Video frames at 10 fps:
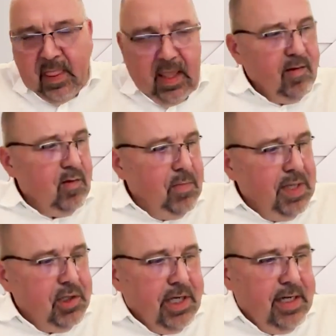that's a
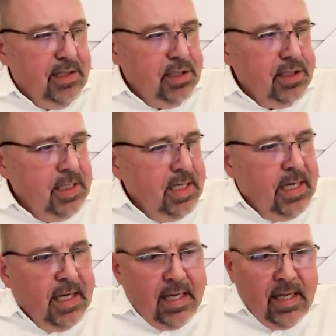big challenge.
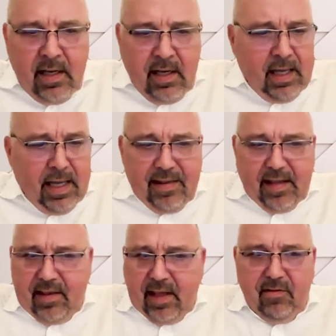Mm-hmm. And
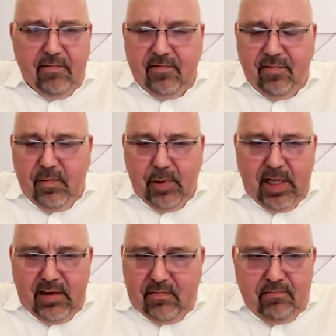then there are
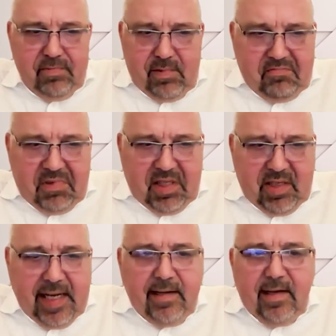really
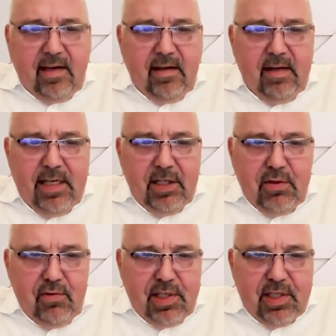technical
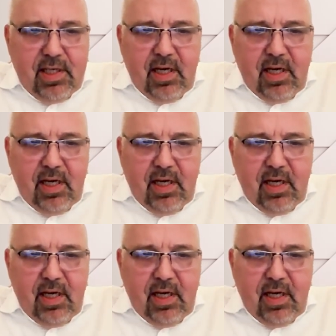issues.